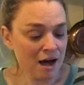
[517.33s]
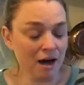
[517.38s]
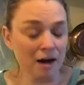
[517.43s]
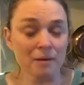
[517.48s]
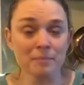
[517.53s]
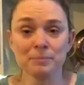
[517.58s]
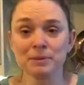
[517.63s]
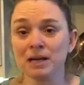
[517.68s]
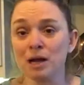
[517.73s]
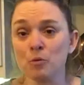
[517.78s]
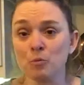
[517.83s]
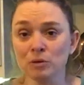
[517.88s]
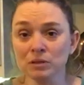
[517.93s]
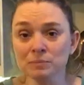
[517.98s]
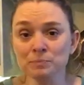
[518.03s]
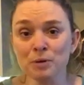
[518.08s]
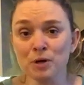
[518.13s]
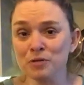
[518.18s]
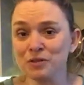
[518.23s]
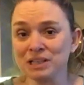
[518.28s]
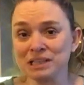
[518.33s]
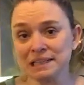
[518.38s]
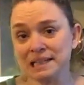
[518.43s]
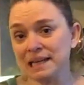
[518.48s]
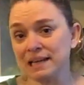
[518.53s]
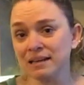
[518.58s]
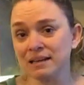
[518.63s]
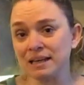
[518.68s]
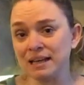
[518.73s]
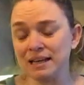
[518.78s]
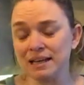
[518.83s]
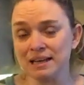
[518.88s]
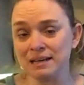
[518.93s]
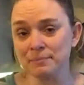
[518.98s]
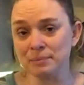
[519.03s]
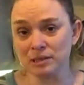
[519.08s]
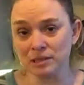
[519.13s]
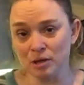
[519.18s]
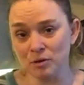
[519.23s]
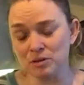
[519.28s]
But I will put the link
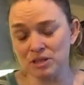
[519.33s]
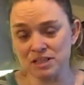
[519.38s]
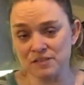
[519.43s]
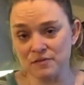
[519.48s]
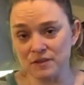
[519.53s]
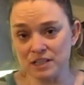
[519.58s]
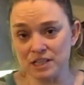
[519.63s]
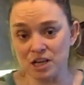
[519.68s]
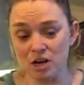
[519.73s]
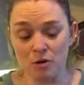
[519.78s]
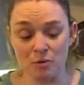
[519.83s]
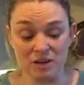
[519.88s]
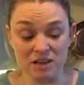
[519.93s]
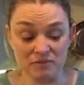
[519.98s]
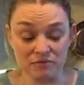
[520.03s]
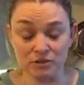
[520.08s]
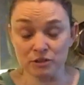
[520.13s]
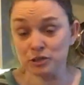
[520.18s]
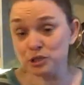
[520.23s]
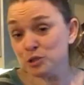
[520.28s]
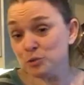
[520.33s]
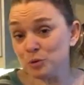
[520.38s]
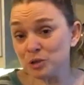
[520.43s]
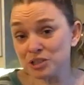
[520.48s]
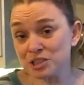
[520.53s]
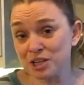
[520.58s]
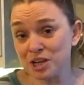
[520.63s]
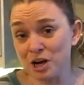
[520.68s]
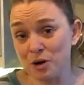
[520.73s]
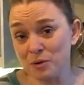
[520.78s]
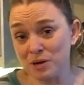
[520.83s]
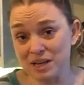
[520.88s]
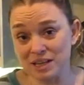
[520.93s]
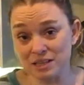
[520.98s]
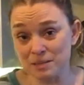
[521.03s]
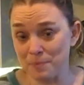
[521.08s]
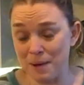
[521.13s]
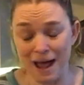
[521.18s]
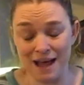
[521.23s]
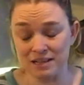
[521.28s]
below this video if you do want to go and get
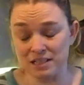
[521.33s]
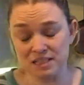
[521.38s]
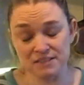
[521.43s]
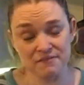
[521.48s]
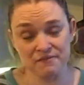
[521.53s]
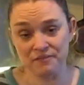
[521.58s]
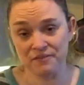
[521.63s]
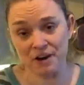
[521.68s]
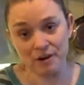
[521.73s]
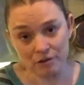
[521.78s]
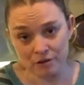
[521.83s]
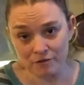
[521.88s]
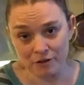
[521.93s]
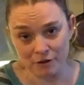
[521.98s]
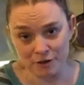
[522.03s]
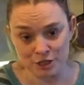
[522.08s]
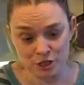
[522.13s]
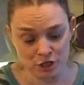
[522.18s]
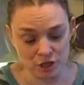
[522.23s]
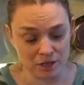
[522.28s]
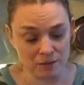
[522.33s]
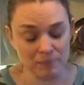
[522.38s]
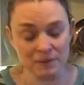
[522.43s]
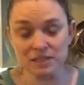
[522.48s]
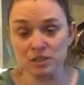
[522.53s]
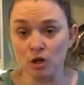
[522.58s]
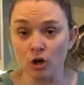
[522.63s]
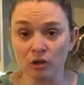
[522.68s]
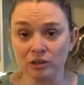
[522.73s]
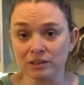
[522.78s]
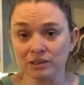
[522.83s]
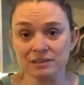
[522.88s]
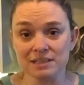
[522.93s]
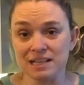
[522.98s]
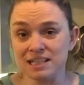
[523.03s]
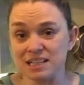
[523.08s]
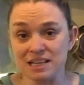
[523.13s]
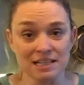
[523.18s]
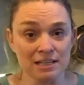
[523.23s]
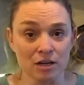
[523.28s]
the pattern. It's very cheap. It's
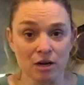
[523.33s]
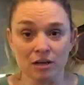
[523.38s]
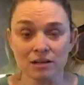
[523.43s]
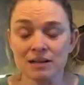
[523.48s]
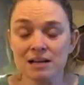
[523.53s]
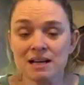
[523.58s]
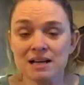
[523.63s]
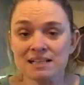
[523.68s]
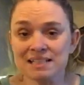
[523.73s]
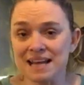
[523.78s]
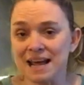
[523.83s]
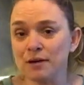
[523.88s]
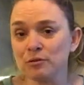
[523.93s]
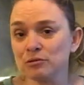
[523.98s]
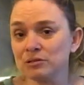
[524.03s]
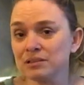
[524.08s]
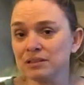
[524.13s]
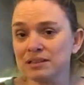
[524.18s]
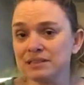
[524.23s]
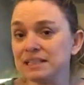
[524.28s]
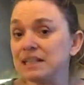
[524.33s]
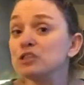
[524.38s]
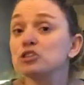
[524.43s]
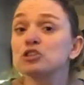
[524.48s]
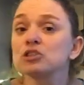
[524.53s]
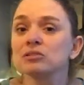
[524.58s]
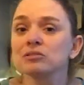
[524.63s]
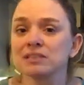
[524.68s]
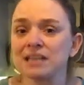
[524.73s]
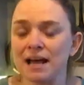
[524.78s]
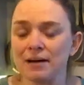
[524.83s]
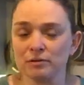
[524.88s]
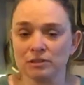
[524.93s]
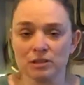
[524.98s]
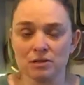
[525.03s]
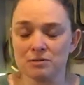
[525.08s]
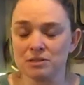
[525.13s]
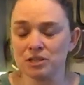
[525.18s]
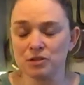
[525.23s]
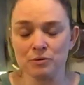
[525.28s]
in digital
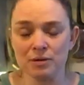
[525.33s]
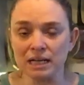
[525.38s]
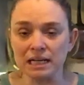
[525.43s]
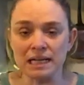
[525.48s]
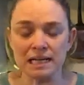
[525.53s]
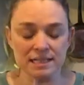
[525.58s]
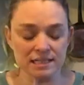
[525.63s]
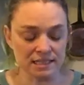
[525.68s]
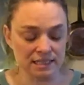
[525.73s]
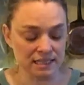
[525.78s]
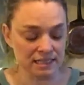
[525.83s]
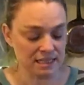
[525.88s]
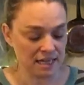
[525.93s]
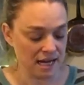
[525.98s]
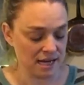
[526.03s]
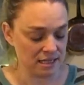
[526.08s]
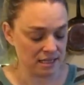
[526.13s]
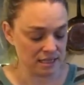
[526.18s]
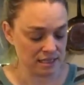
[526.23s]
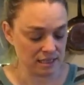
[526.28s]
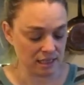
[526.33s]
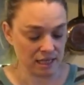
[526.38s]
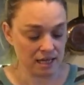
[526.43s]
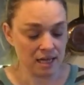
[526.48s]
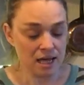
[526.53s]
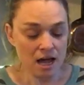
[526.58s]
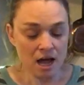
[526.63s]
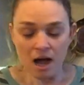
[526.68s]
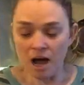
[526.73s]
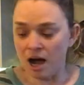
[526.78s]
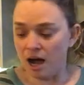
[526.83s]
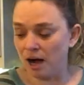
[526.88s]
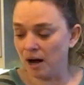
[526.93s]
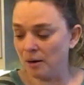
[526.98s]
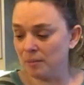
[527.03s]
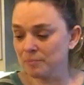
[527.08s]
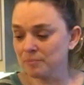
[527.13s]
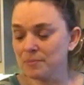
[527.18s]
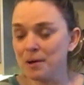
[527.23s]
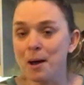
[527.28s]
downloads. So you get it instantaneously.
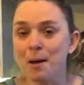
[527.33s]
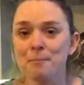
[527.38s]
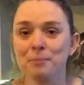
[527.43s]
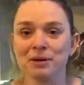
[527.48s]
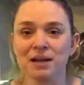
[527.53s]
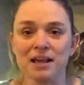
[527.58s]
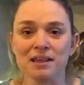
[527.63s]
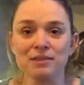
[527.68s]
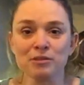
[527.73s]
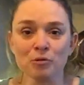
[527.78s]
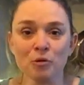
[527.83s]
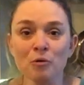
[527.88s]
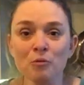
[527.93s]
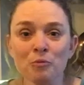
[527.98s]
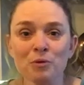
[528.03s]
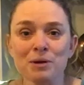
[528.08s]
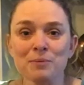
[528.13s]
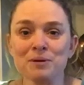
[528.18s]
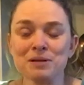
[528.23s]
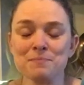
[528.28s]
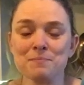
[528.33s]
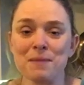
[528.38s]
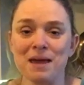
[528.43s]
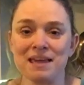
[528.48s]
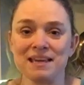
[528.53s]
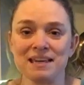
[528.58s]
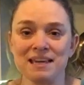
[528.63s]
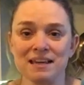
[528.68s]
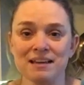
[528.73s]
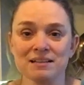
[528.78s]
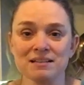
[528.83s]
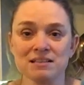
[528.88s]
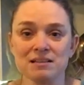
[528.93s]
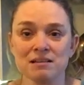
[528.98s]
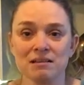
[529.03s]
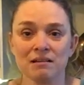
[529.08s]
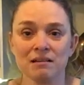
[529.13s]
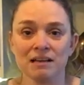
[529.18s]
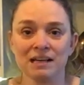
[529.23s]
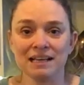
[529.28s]
But I thought we would make it
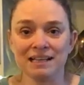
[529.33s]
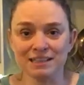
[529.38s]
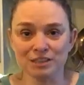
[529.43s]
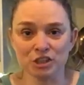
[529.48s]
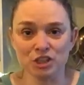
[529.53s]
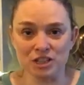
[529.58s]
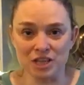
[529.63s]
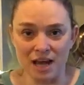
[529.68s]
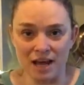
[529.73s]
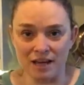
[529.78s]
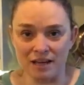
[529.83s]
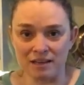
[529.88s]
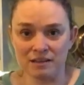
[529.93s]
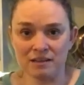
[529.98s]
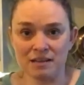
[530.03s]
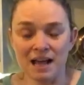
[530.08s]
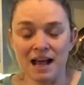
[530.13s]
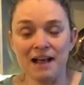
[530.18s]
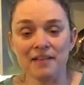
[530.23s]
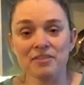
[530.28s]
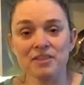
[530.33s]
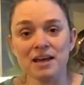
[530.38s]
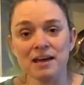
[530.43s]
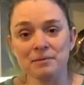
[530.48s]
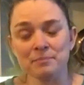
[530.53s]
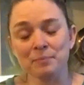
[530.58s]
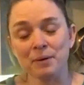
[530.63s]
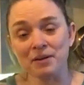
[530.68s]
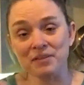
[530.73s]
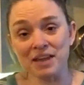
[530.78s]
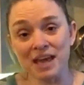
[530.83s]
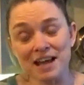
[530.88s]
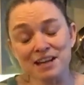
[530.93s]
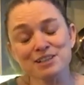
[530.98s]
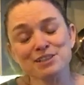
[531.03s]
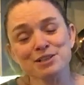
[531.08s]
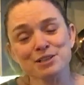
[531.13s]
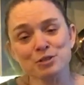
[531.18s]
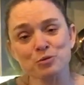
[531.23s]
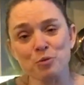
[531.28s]
each day, and then by the
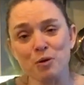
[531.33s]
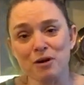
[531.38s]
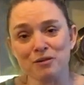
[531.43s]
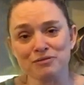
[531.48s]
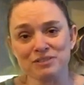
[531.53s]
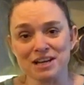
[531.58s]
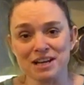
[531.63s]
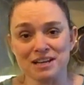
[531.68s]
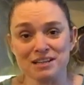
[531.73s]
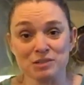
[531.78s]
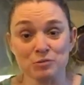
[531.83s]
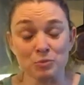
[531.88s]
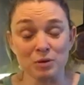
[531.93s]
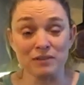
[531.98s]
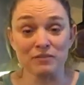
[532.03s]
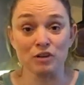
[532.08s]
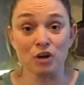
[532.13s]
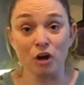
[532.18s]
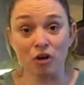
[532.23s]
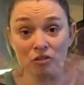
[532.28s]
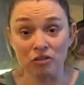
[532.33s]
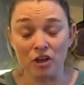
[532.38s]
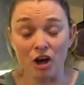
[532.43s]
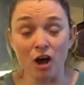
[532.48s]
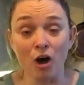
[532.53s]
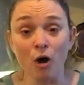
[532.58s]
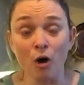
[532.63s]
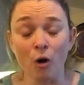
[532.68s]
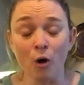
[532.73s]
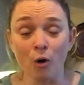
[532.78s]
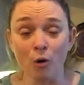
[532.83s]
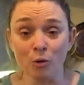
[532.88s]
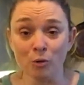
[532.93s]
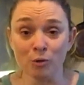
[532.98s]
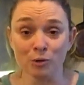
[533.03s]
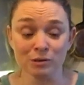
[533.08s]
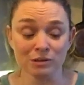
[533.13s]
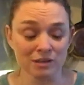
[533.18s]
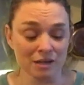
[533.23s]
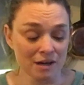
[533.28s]
end of the 12 days we've got the
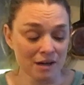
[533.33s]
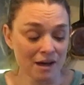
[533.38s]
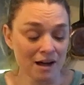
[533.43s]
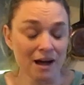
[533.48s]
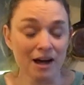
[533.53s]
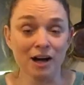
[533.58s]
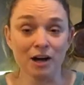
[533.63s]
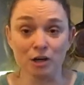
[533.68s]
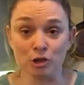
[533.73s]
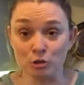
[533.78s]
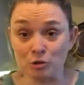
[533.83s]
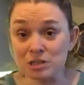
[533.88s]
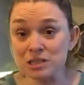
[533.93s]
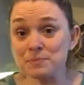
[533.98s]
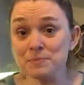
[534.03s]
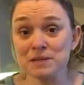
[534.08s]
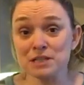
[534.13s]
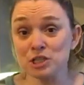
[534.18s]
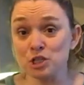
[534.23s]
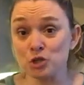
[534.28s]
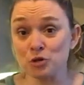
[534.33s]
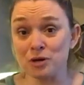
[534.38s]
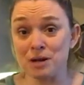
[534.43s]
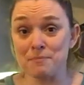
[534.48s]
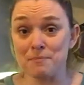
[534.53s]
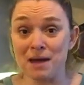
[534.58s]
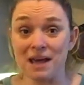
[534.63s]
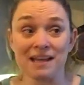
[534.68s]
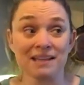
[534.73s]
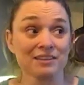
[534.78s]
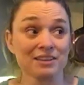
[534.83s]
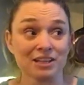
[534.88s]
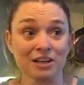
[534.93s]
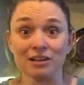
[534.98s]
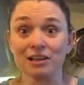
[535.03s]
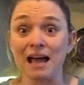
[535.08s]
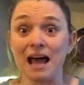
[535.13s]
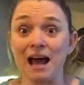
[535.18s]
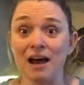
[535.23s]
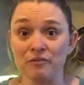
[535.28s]
whole Christmas tree made that
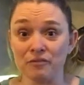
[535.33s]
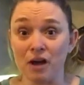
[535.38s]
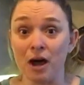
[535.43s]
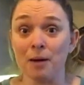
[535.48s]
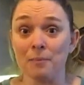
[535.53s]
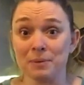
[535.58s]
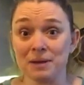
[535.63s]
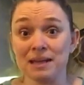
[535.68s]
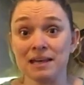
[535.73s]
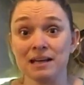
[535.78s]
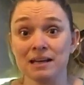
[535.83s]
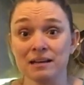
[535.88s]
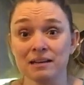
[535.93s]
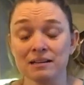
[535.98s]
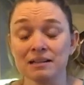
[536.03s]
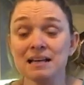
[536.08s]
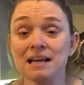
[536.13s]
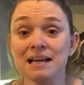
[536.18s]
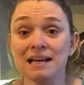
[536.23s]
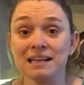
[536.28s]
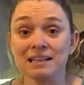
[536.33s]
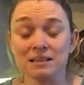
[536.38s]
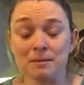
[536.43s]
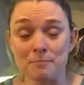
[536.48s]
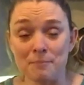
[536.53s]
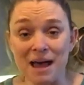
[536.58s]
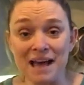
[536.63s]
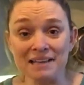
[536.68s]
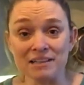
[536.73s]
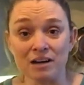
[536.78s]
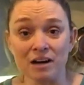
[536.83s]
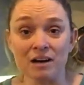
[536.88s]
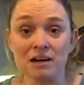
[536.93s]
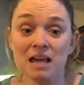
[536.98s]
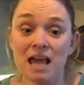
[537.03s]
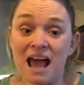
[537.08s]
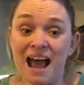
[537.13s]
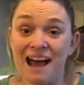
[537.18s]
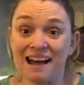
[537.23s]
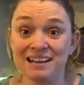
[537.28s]
I'll have up here in the Manor.
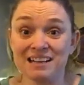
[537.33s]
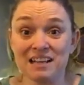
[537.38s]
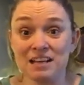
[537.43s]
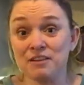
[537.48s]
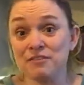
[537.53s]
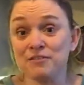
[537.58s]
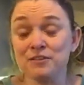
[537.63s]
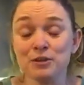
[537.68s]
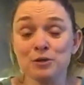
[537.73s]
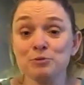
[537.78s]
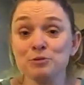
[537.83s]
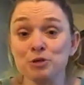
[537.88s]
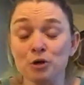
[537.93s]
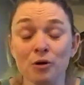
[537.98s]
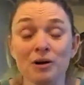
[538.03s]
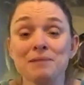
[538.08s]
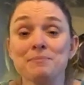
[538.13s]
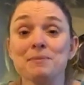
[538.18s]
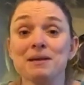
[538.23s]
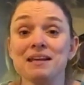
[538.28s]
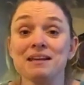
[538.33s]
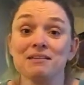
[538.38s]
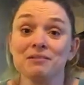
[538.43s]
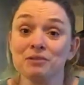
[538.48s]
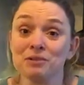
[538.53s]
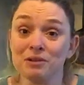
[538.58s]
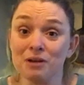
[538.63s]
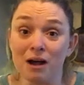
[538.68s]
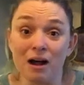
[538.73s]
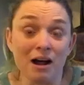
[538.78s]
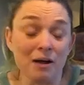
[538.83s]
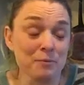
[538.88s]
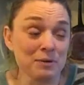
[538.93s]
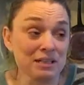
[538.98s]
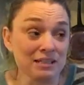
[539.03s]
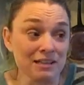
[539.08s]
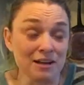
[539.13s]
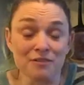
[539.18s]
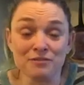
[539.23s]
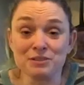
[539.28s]
And if you join me, I would
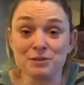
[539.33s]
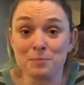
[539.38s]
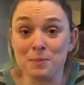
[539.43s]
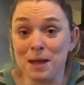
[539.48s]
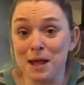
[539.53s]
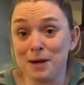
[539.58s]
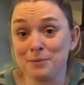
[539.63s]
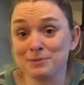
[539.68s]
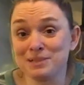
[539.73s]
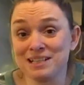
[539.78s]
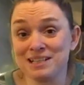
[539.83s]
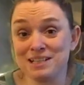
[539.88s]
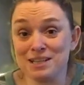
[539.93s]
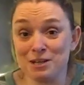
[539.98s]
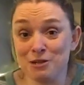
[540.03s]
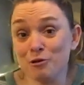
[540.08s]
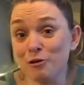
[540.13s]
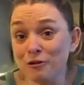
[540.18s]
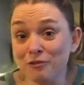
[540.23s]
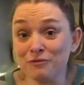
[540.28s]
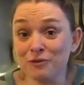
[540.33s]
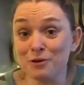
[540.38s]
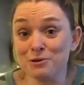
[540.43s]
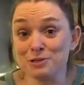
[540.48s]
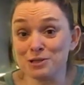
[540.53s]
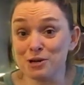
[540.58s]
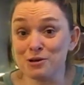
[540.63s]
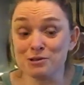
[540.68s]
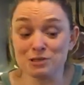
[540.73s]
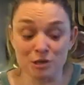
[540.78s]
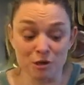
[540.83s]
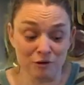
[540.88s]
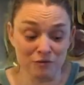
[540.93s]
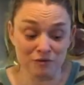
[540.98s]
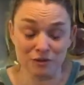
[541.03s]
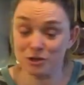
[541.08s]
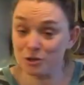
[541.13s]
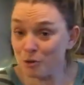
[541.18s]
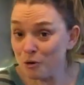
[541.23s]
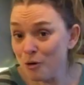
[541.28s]
love to be able to see your photos of
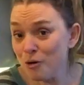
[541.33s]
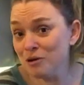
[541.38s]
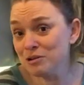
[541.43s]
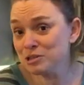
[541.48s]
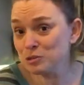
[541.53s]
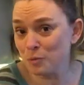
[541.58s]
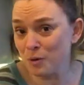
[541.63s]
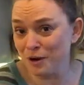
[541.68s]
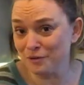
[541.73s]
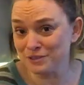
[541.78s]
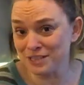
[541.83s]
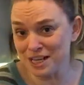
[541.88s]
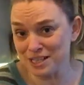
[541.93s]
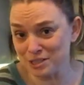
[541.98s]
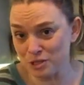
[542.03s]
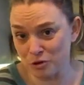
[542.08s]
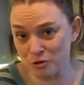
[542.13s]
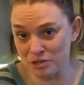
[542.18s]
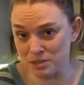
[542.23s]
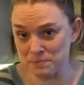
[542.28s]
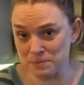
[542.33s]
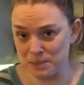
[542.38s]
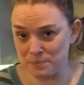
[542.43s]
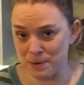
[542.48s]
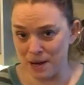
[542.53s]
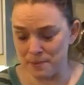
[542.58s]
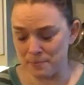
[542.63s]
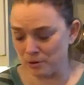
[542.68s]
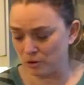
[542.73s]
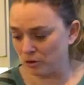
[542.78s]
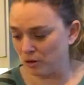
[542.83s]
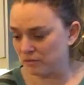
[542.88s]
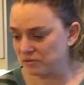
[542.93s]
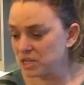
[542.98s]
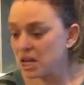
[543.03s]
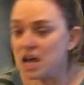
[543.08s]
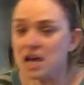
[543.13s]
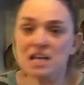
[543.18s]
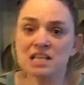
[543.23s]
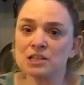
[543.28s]
your 12 days of Christmas paper
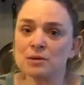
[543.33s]
craft.